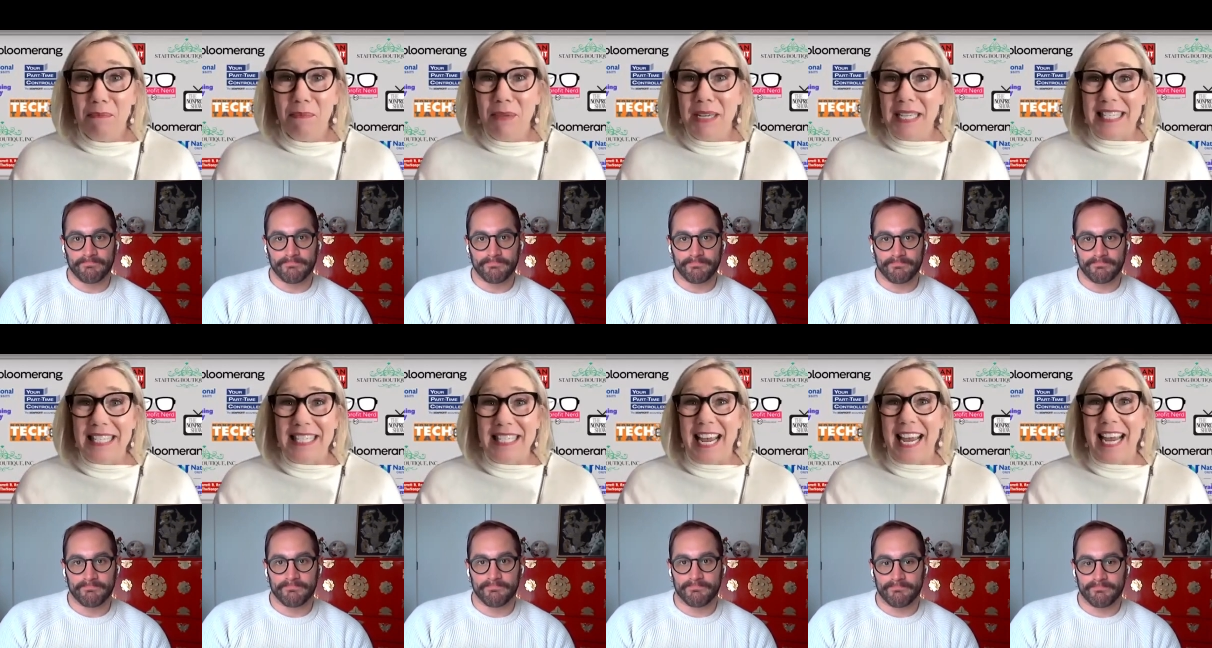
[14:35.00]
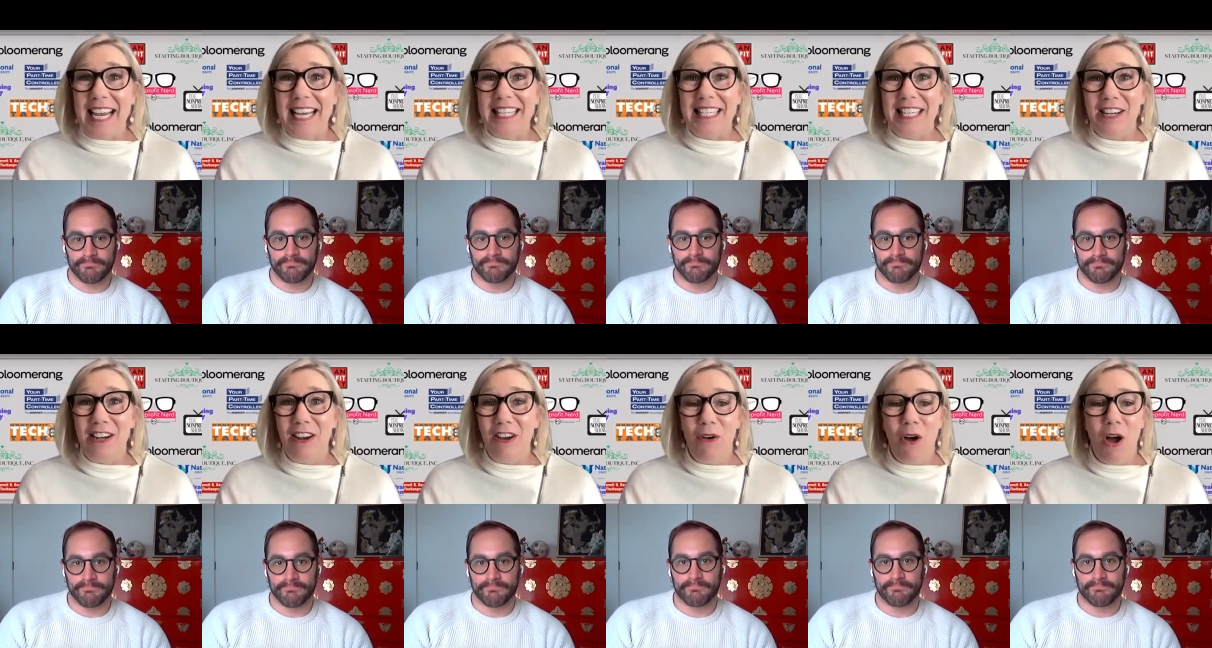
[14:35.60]
Speaker 1: mistakes,
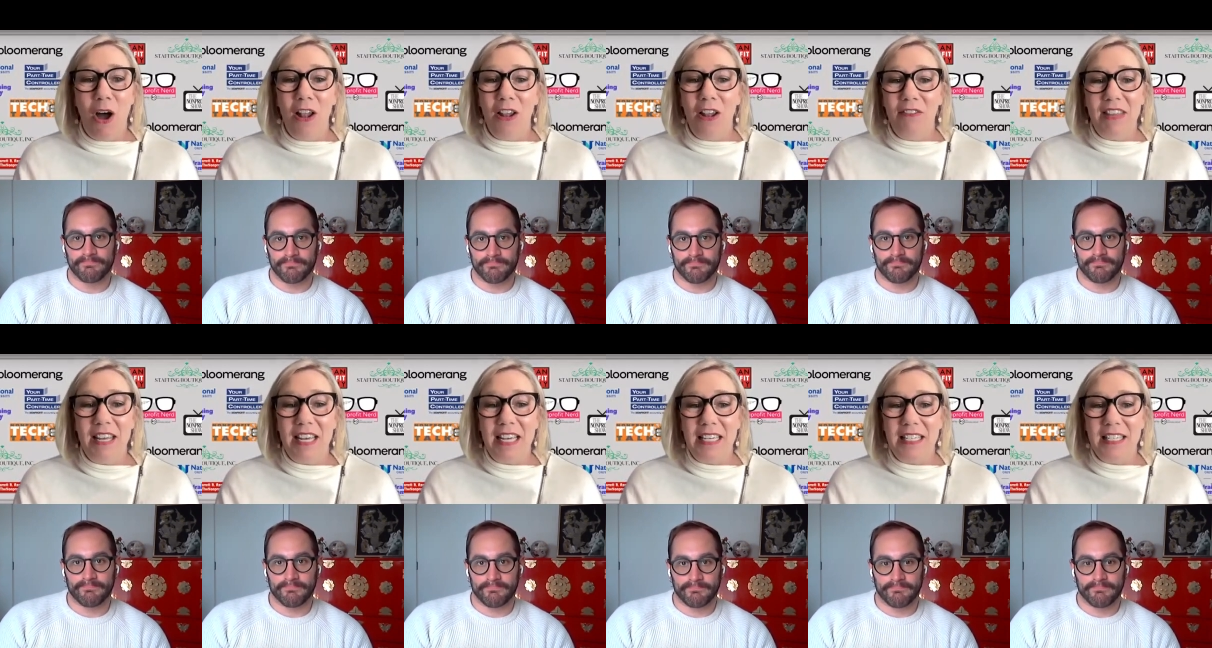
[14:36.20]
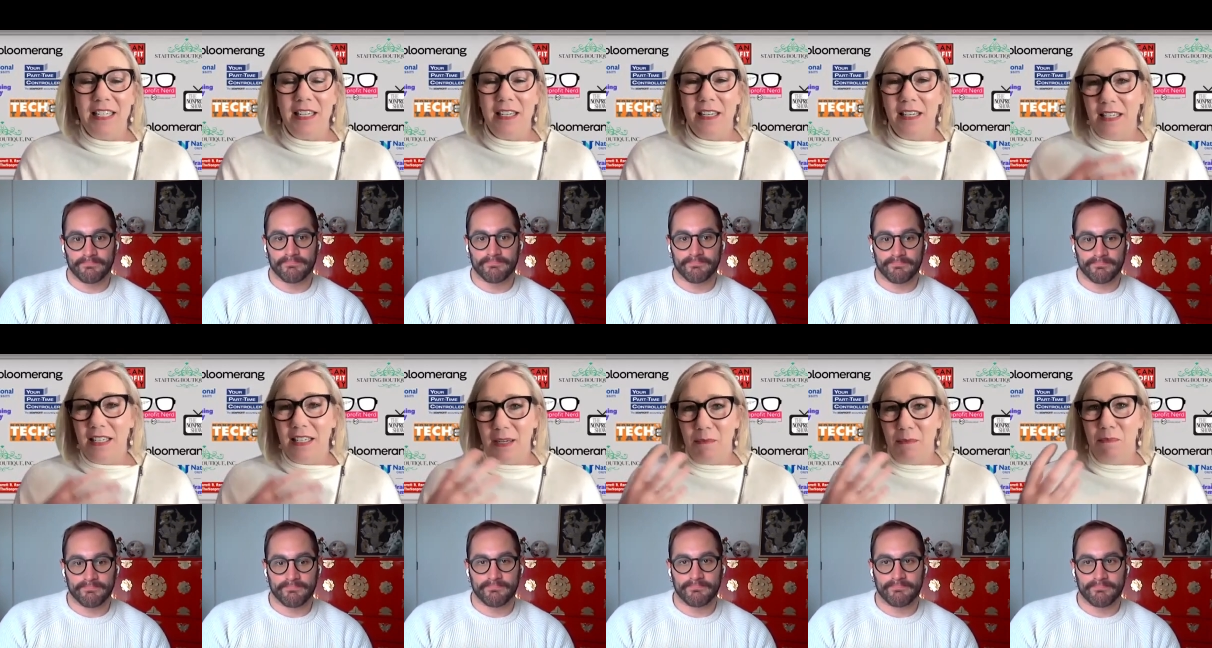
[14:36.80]
all of this to
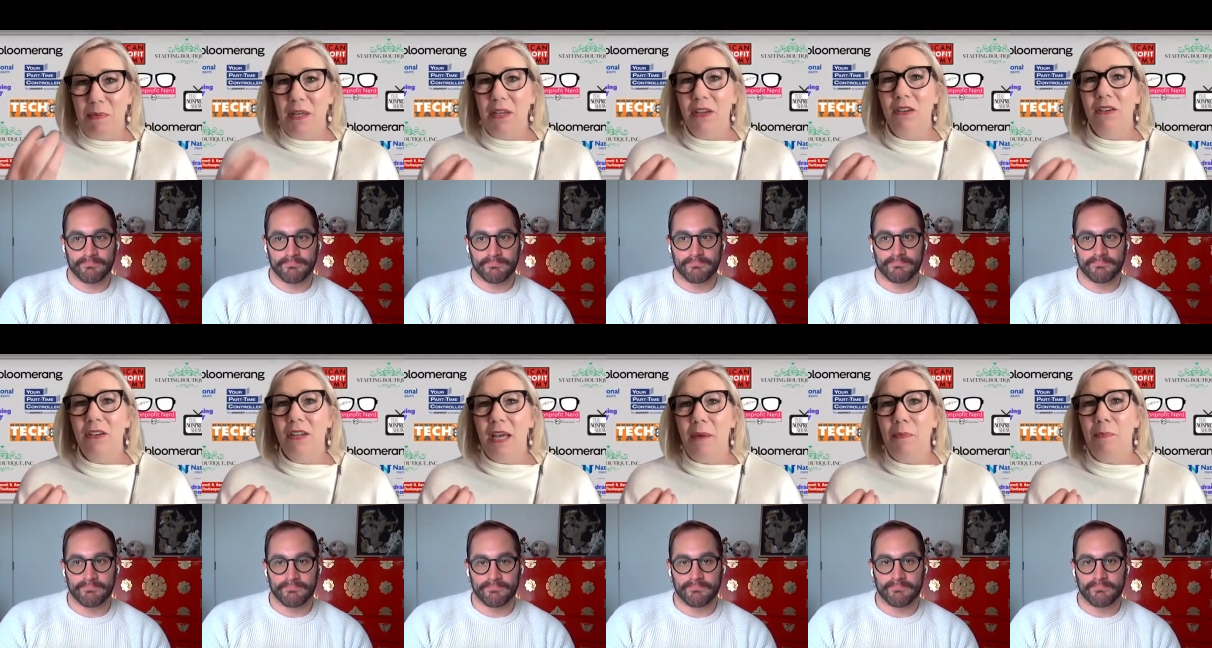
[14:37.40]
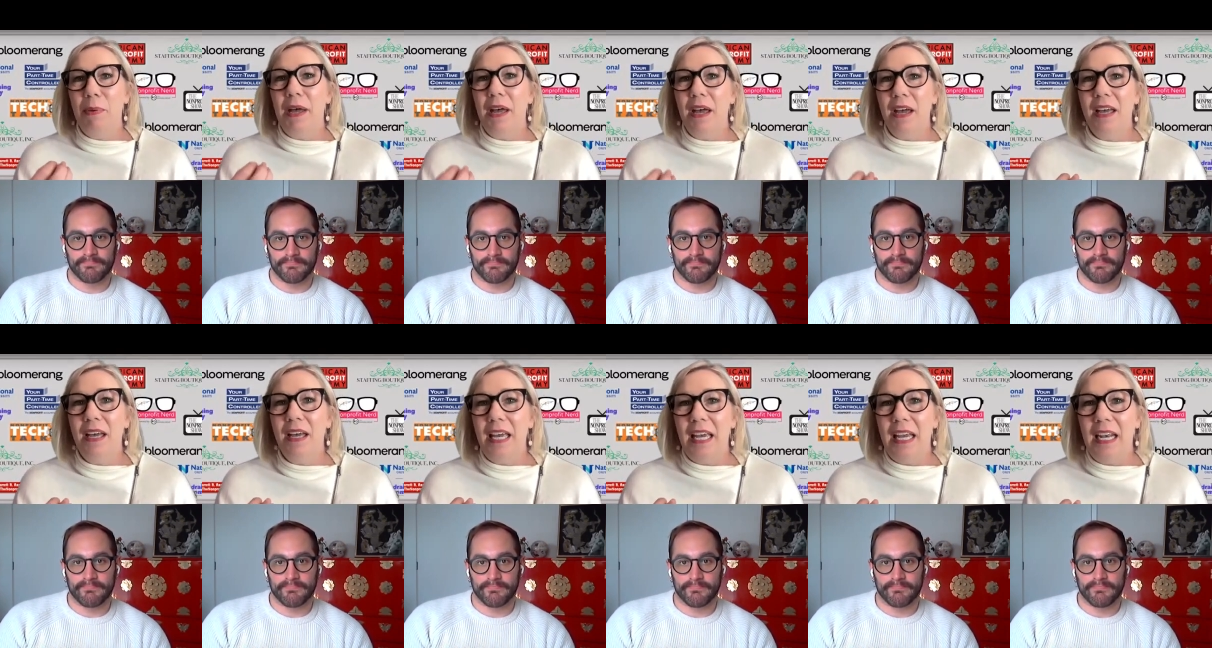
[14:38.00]
build
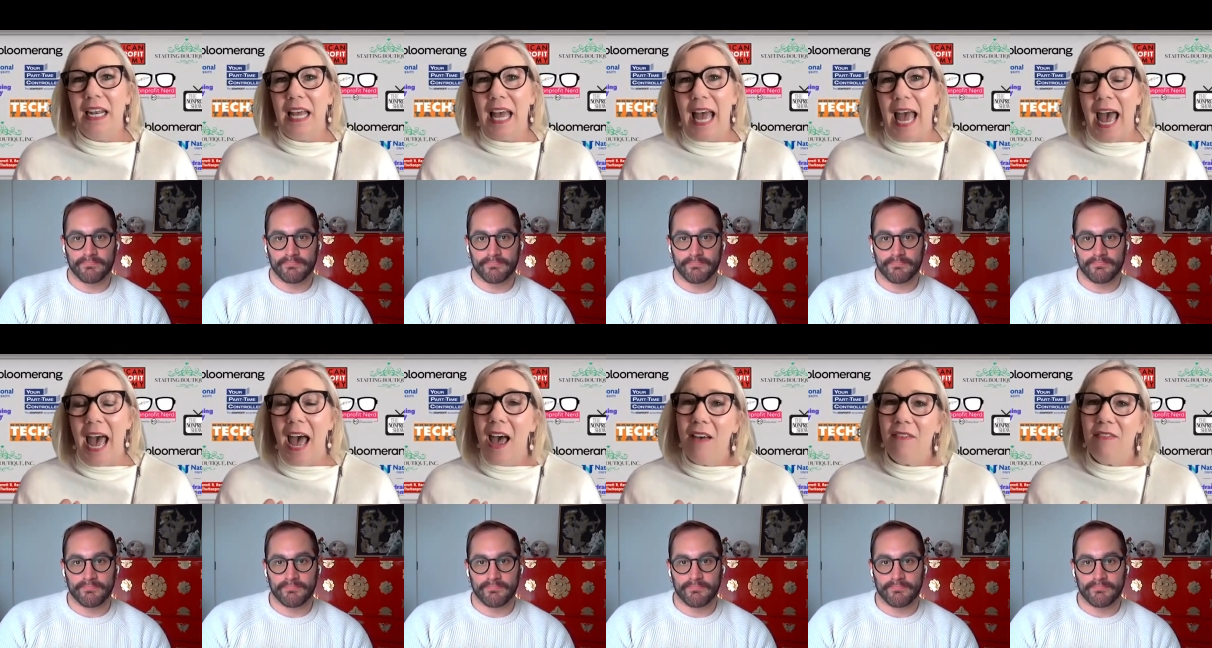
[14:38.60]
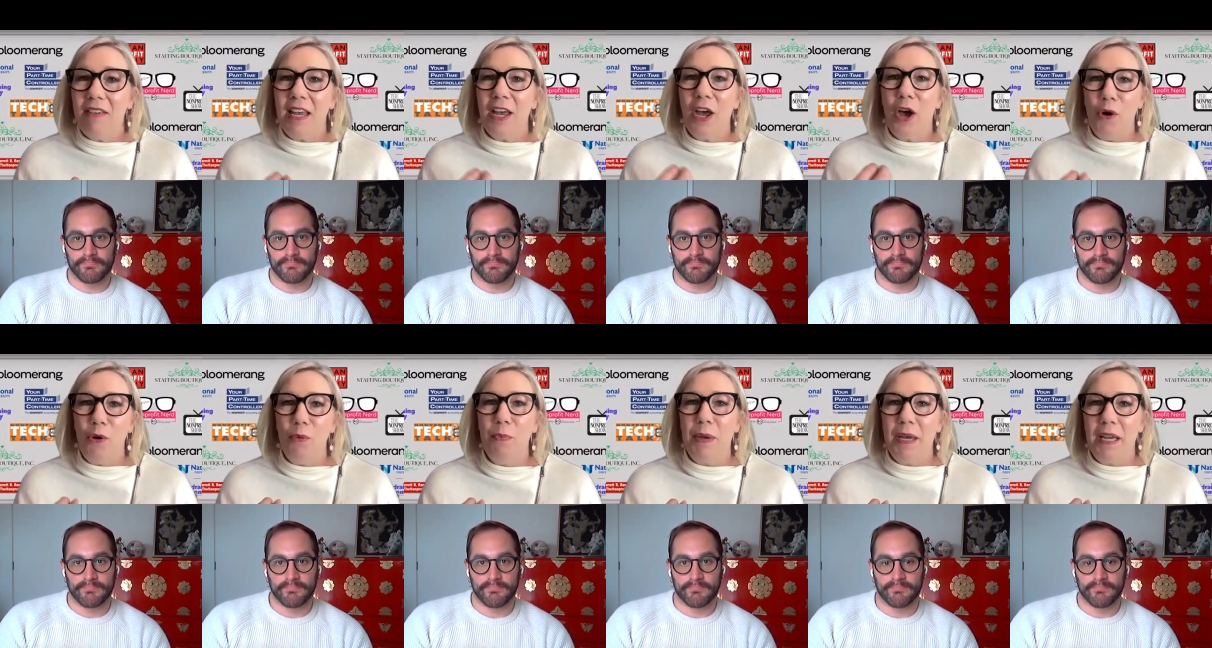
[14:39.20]
upon having
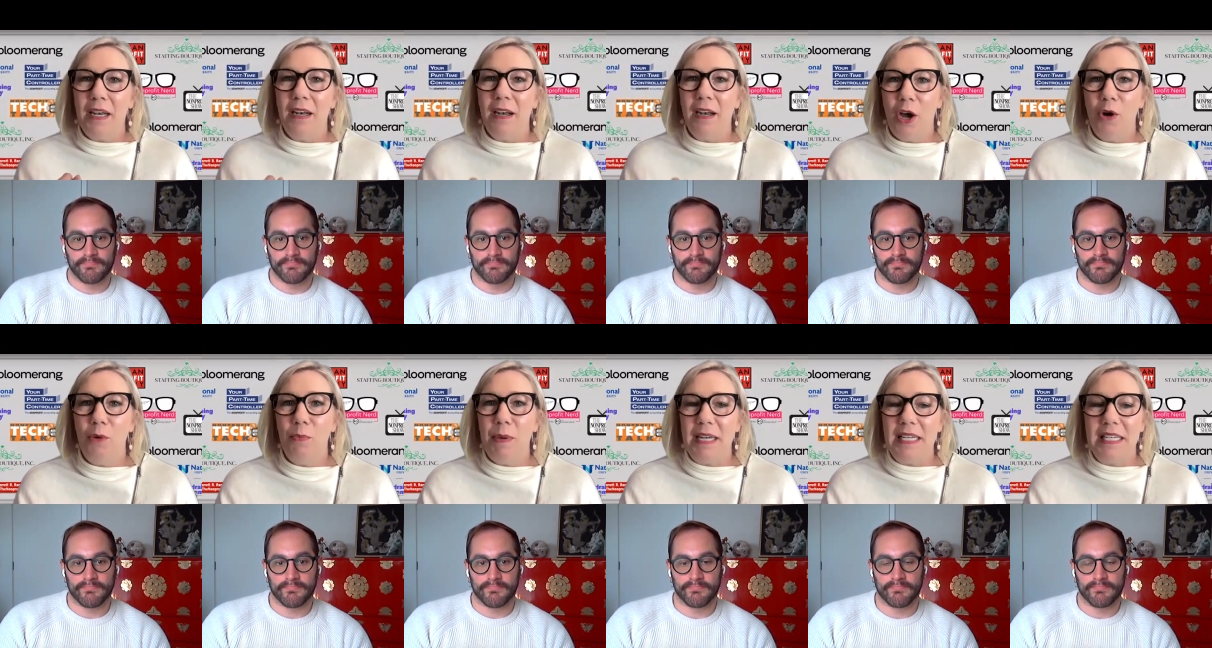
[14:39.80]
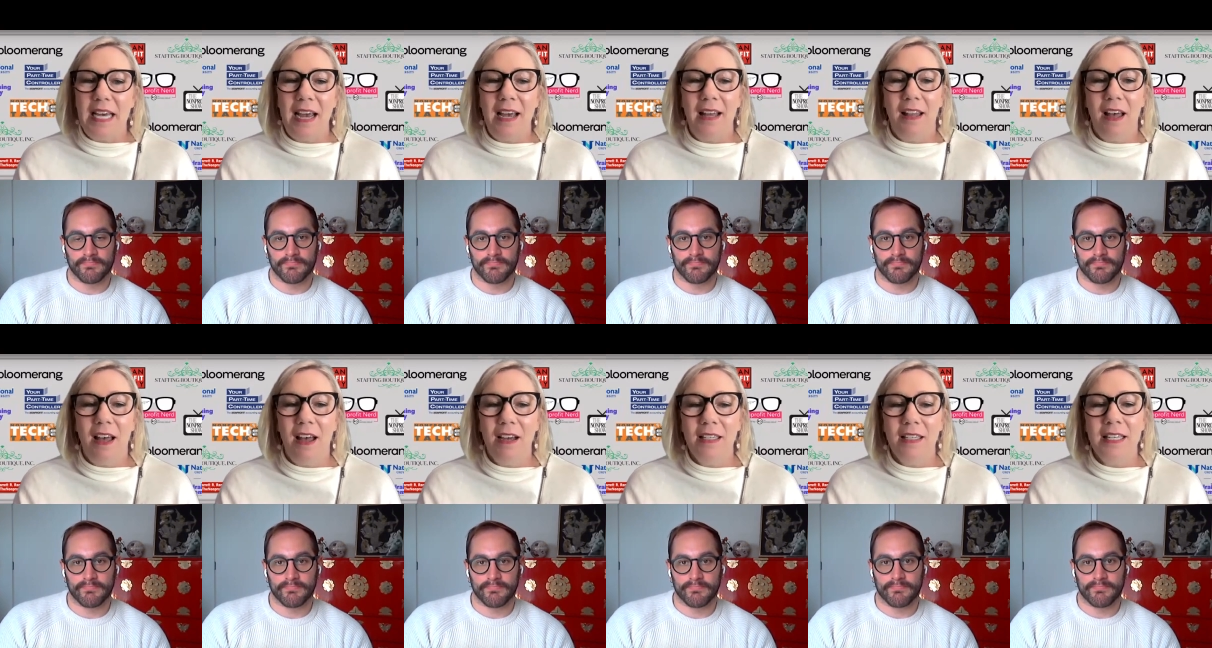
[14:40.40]
open
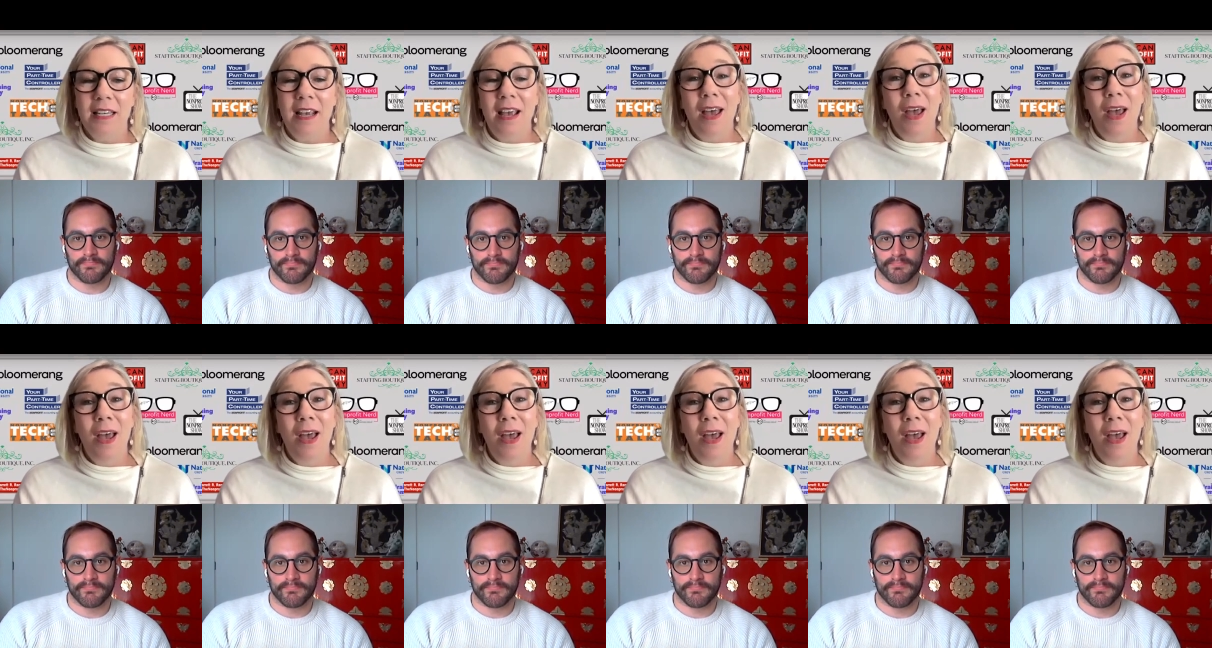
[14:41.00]
dialogues,